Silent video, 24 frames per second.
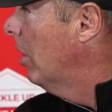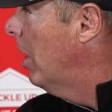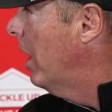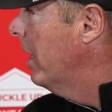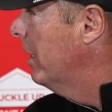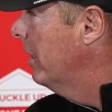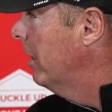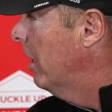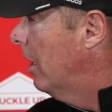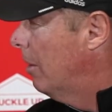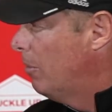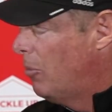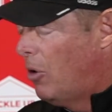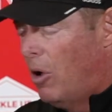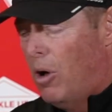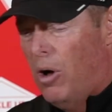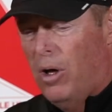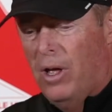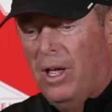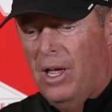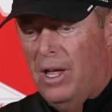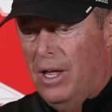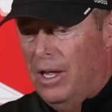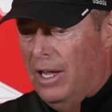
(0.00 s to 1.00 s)
lined up.
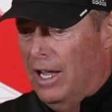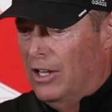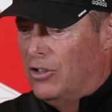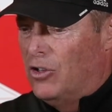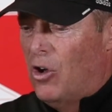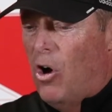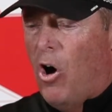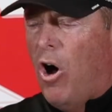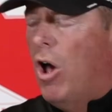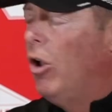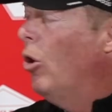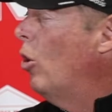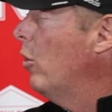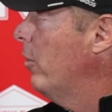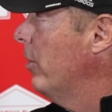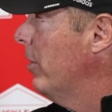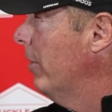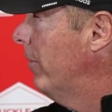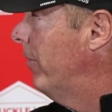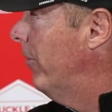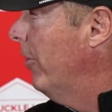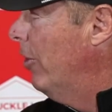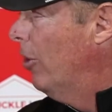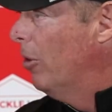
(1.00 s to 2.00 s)
All, it's all over
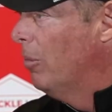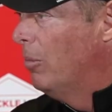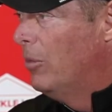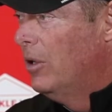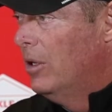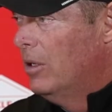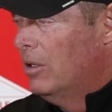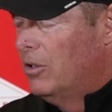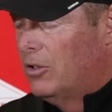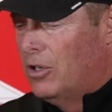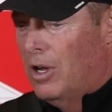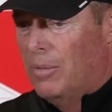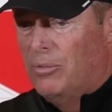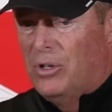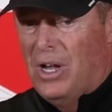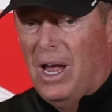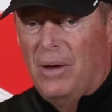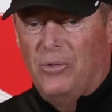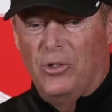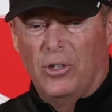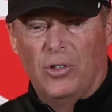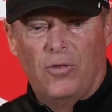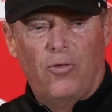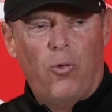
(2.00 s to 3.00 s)
the film.
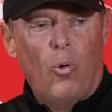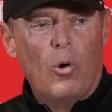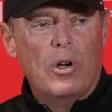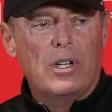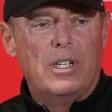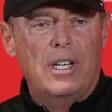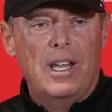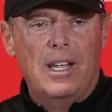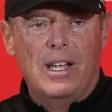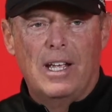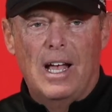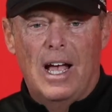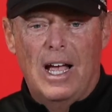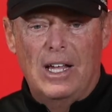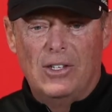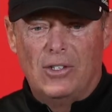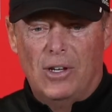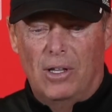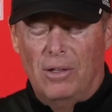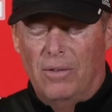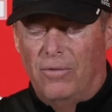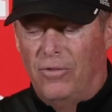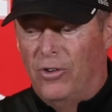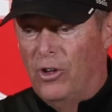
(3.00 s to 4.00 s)
Sometimes there's 14 guys
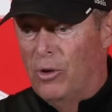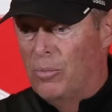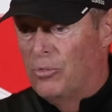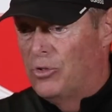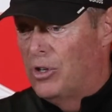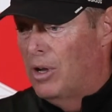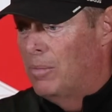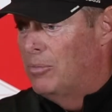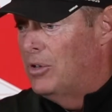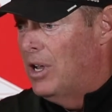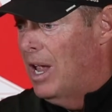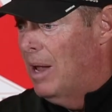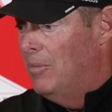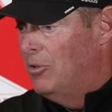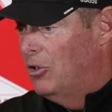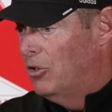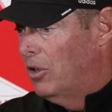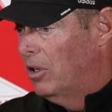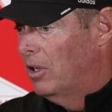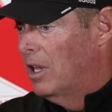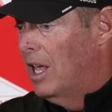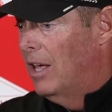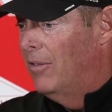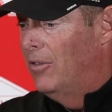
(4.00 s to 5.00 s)
on the film. Sometimes there's
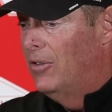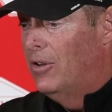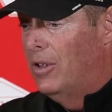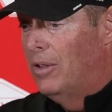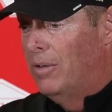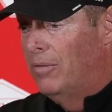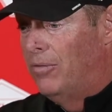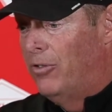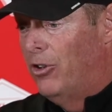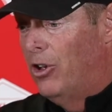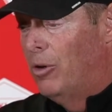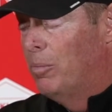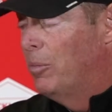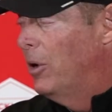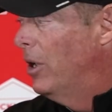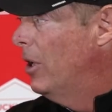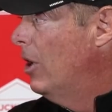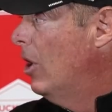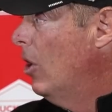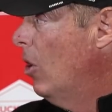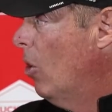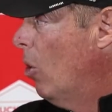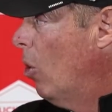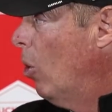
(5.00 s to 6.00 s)
11 on the film, but
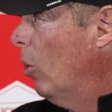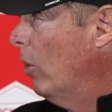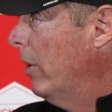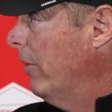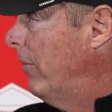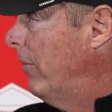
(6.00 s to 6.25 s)
only